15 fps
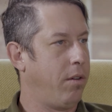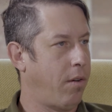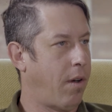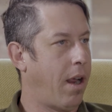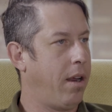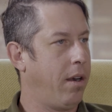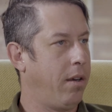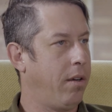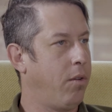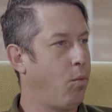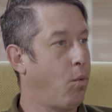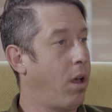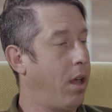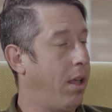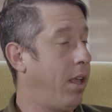right.
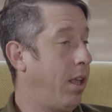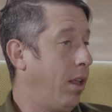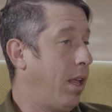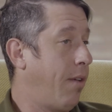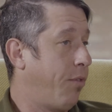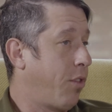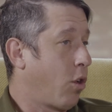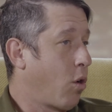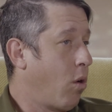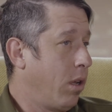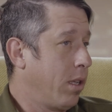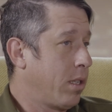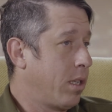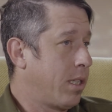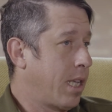Well, if the goal
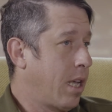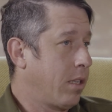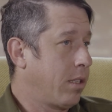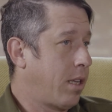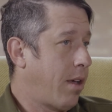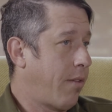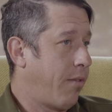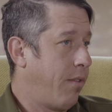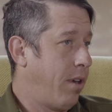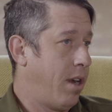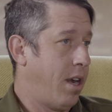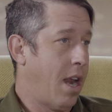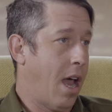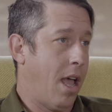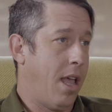is to sell stuff,
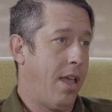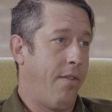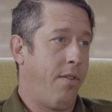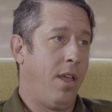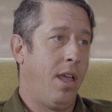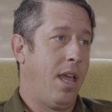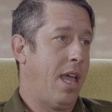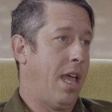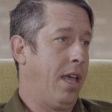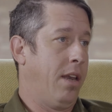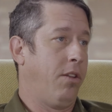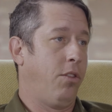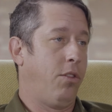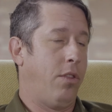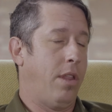not if
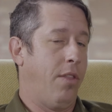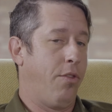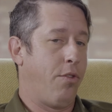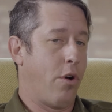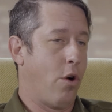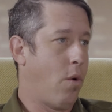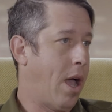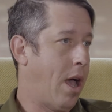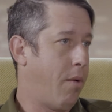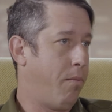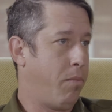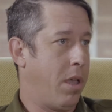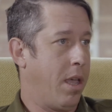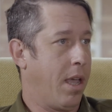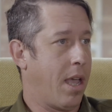and throw
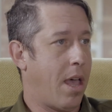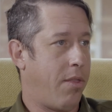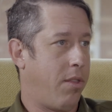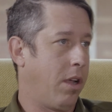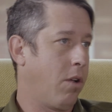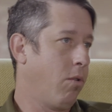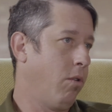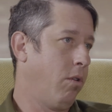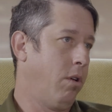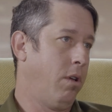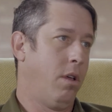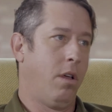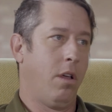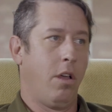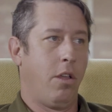out being ethical,
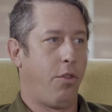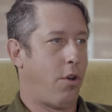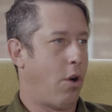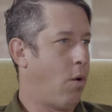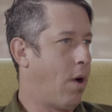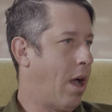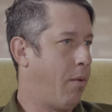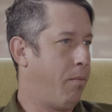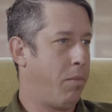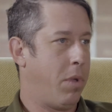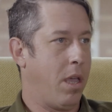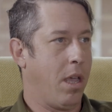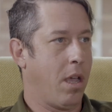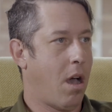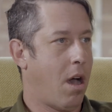throw out
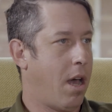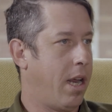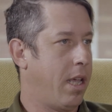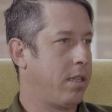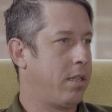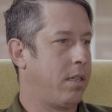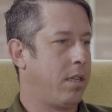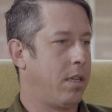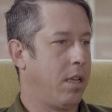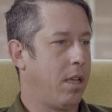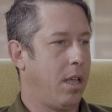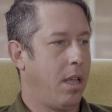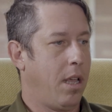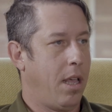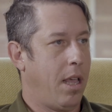being honest.
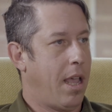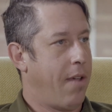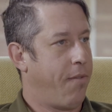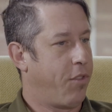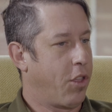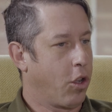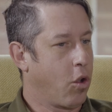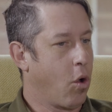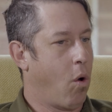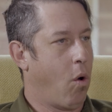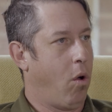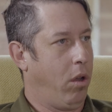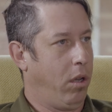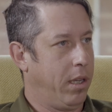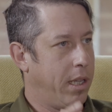If the
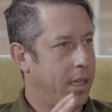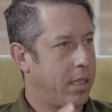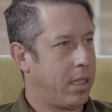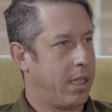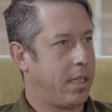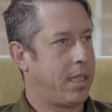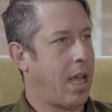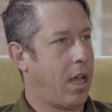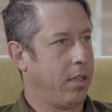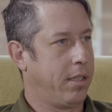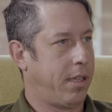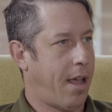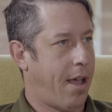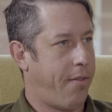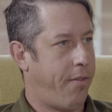goal is to sell
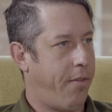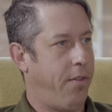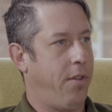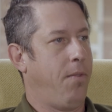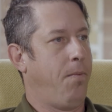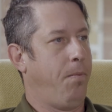stuff,